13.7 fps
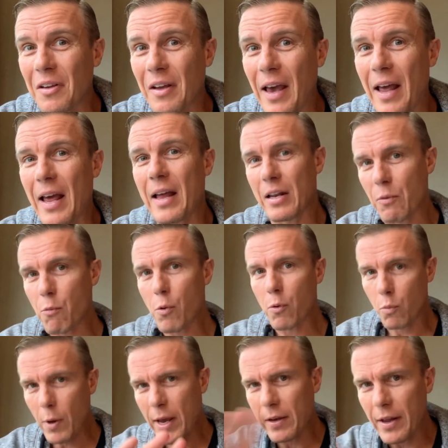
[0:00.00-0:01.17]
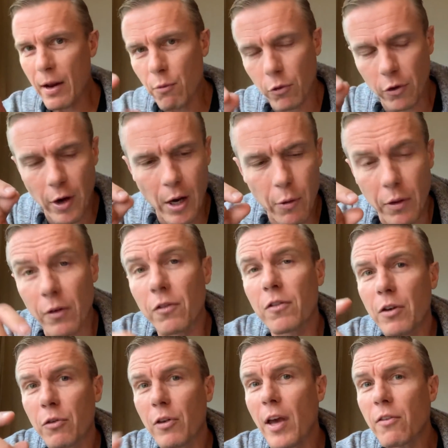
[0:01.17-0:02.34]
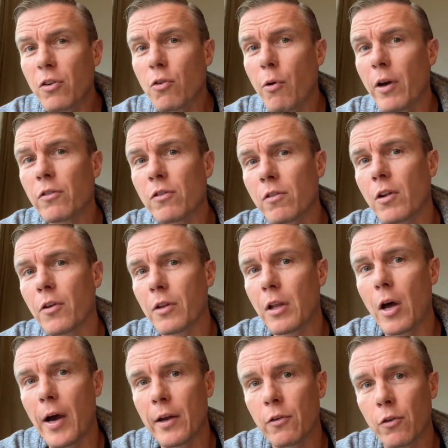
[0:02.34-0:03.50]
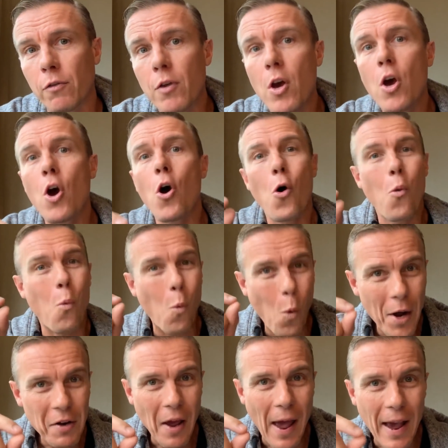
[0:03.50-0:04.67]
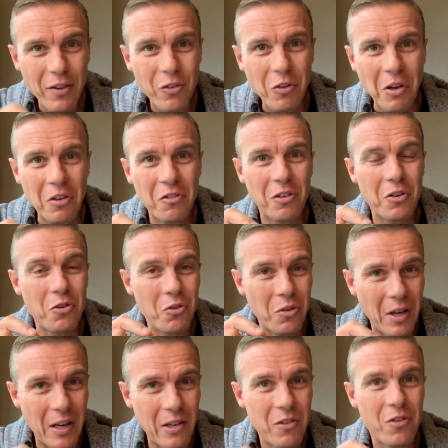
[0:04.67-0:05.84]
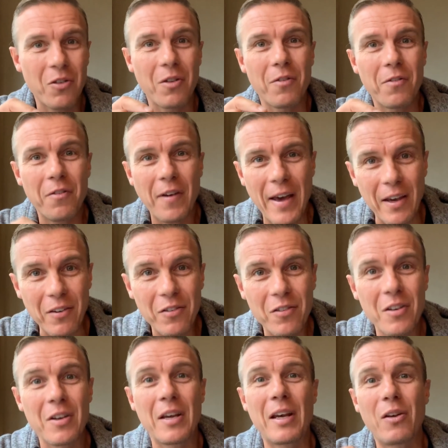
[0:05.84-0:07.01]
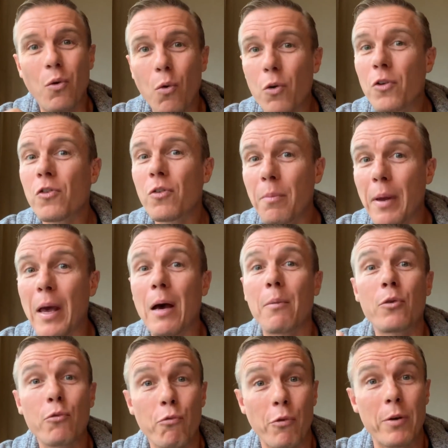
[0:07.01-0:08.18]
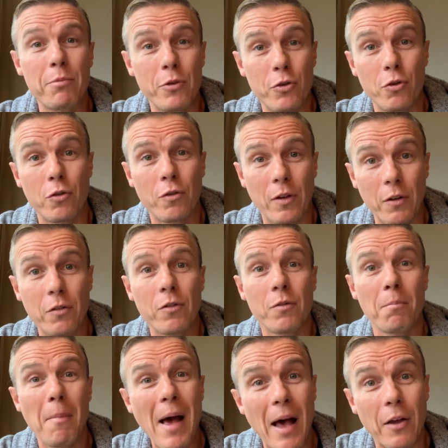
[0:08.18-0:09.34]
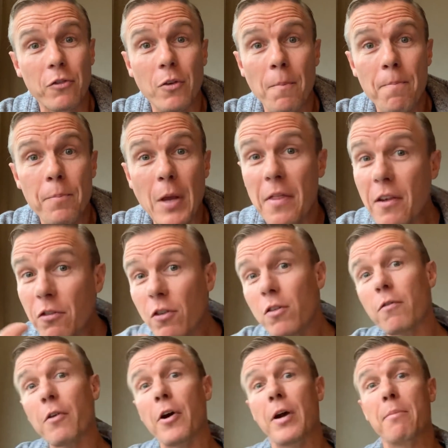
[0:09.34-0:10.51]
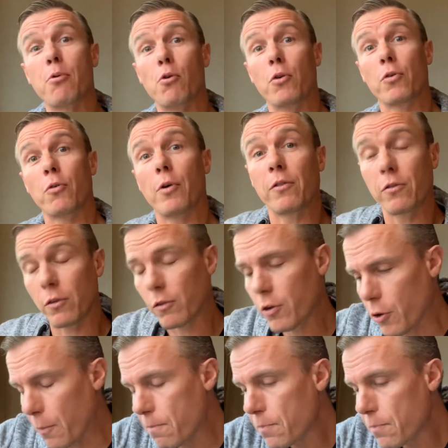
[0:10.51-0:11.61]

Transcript: And where Dan was going with this is he was asking questions along the lines of, what access did you need to the face in order to be able to reproduce this mask? And this is a very important question too.